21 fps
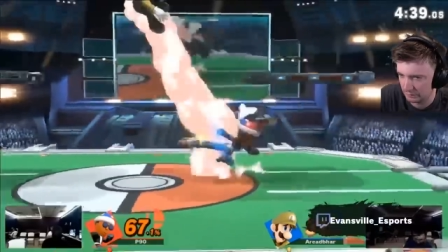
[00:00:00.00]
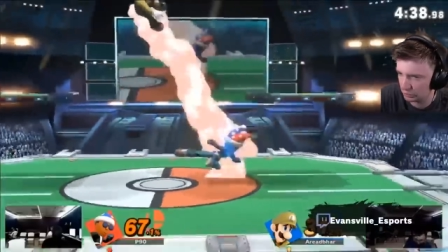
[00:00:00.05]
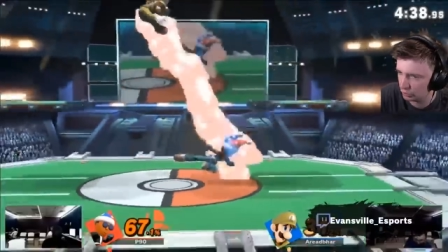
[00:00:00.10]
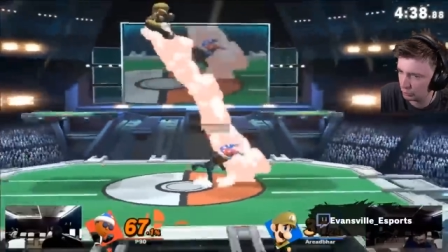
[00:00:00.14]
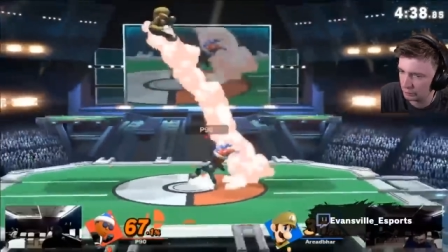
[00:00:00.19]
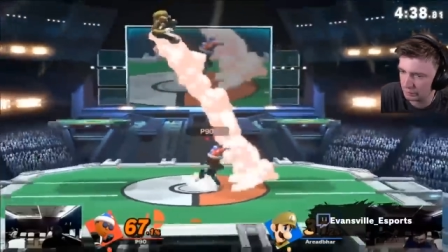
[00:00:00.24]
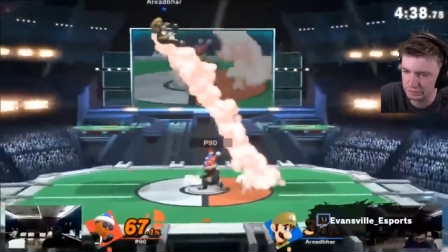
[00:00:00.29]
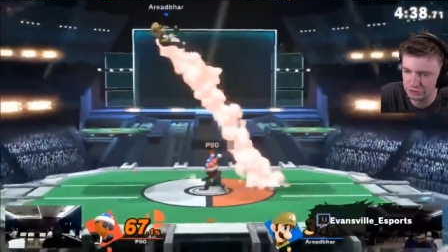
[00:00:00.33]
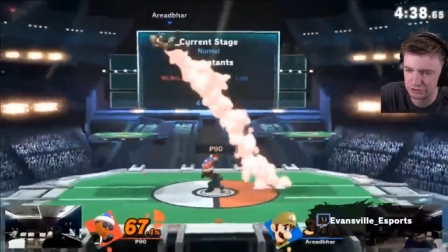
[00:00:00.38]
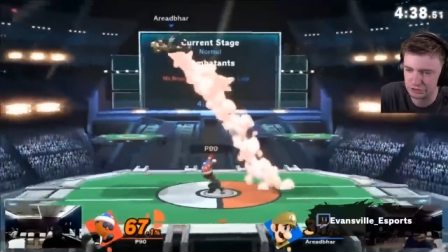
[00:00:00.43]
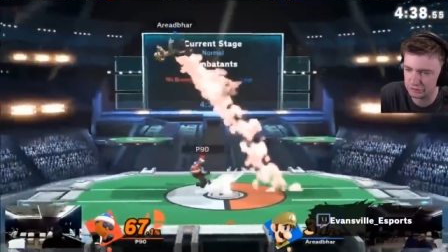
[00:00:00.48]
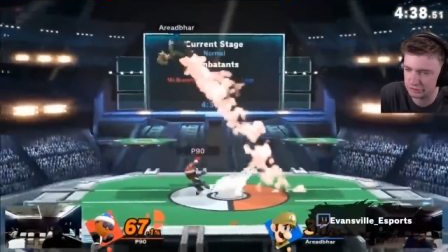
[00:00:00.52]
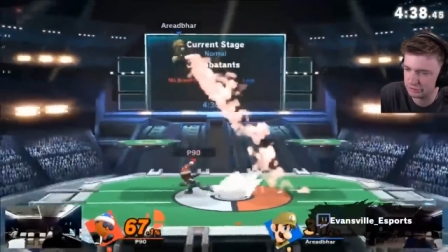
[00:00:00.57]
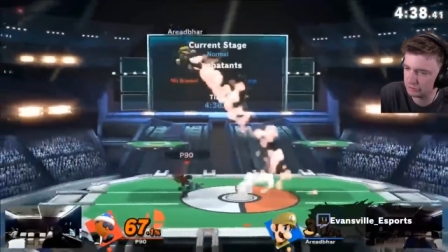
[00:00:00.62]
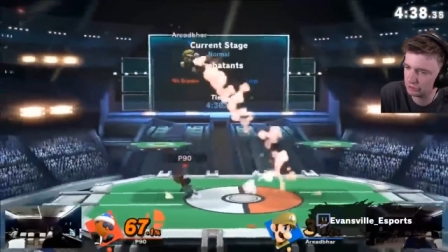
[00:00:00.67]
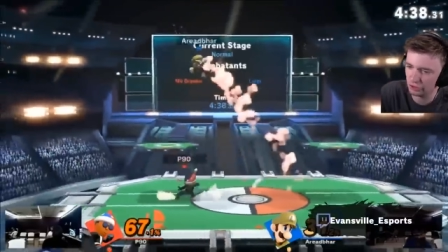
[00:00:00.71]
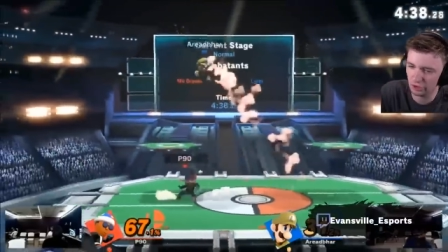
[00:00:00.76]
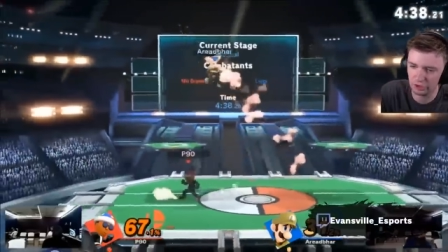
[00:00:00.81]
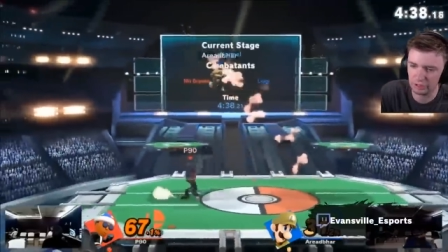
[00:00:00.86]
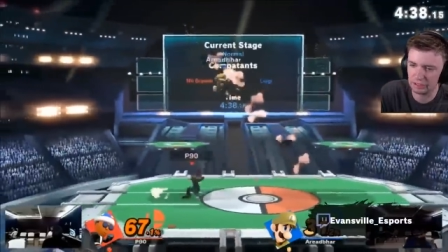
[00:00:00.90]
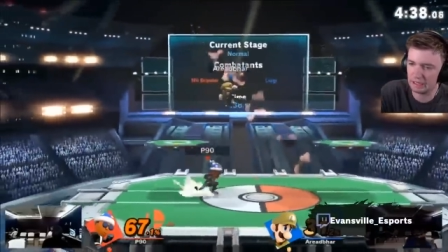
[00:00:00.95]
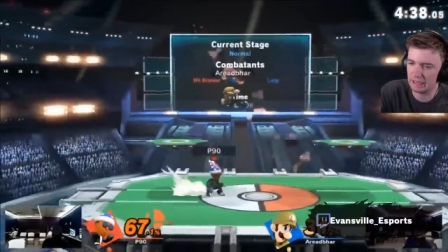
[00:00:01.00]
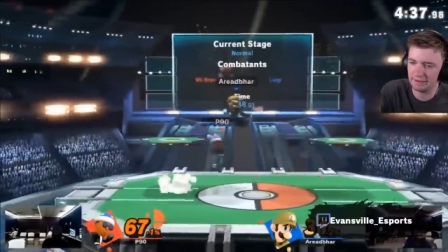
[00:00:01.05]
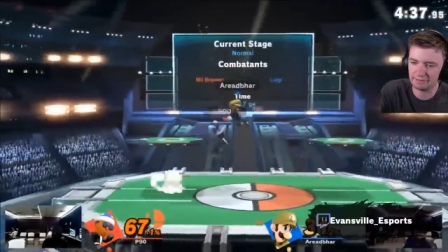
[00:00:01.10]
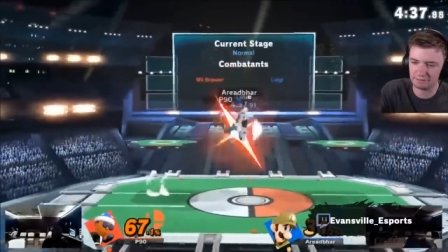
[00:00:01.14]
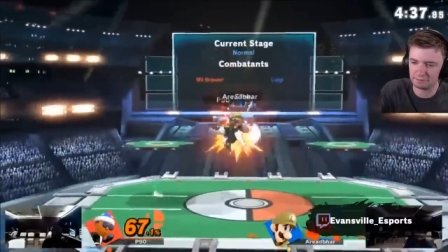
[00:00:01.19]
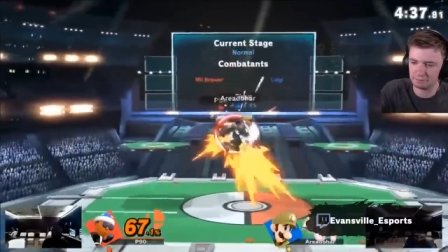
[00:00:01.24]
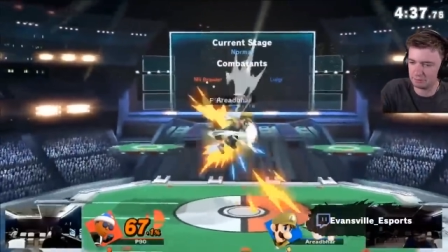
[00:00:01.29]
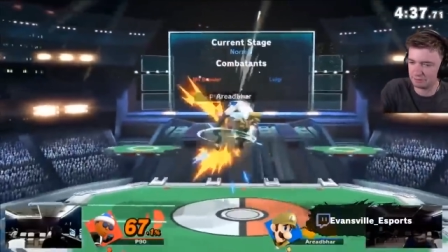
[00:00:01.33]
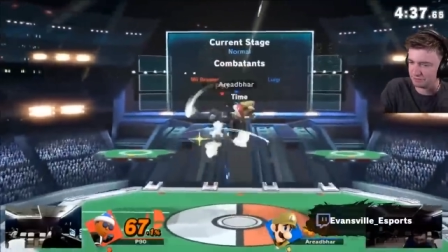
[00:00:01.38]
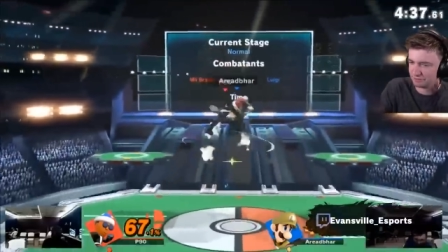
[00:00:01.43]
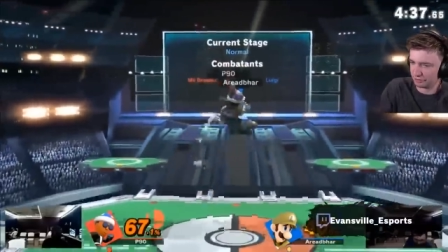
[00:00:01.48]
Luigi, no, it
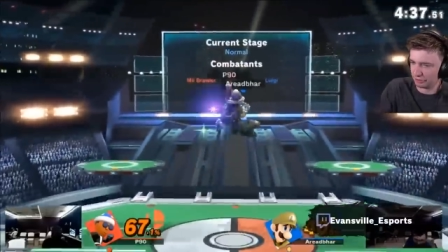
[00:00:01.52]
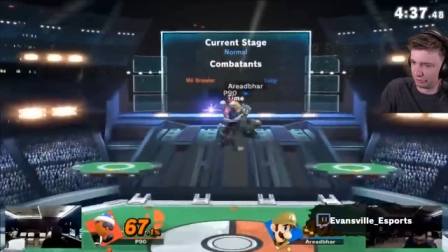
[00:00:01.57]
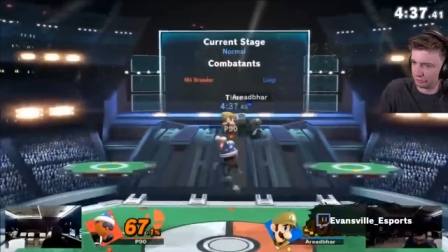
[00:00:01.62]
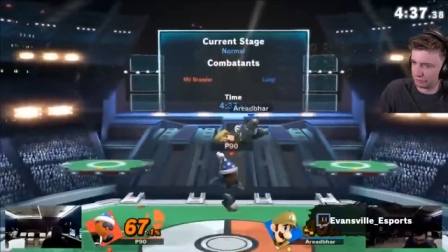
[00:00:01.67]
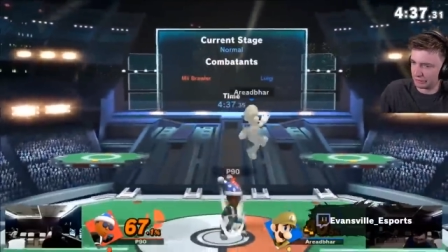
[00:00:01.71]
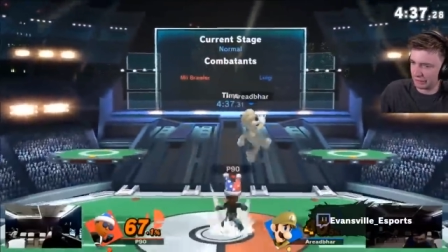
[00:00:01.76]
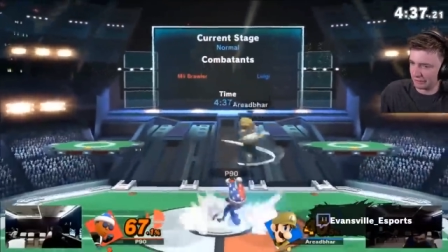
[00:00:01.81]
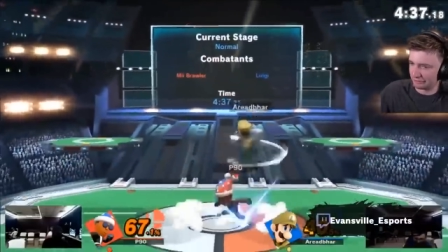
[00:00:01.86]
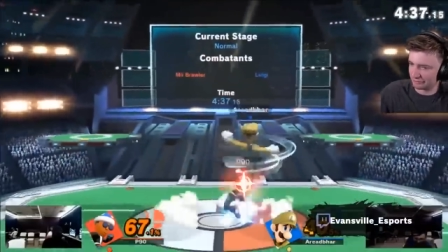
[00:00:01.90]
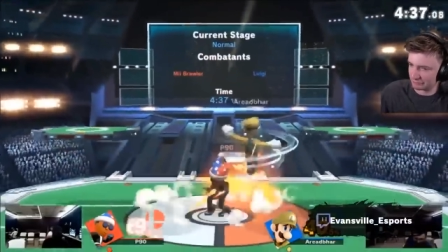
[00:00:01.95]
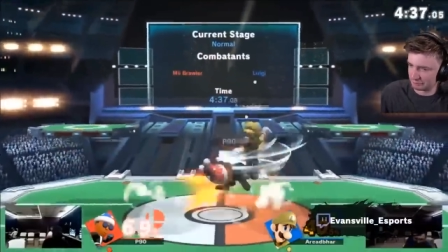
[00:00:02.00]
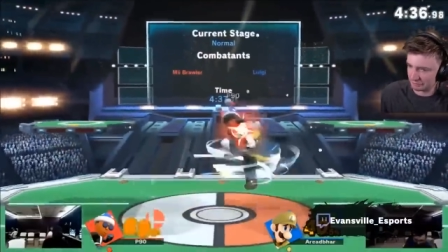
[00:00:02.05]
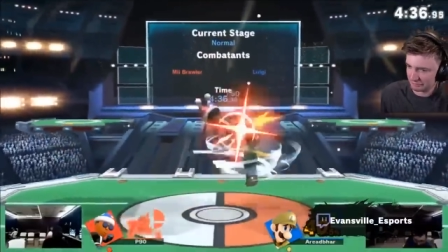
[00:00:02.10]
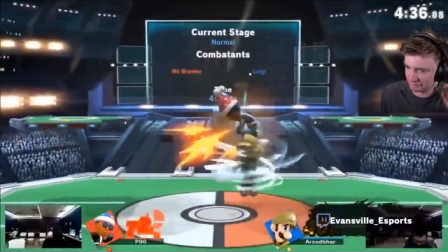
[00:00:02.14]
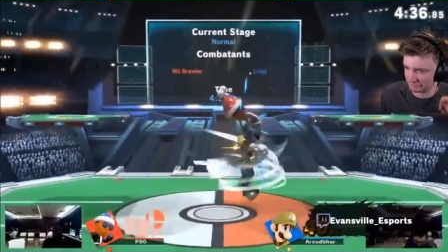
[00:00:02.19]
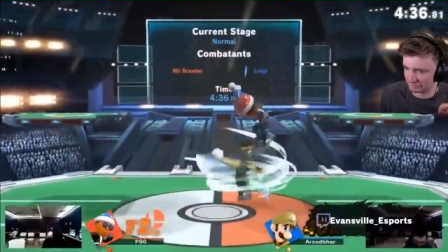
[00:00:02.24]
has to be salt. It has to be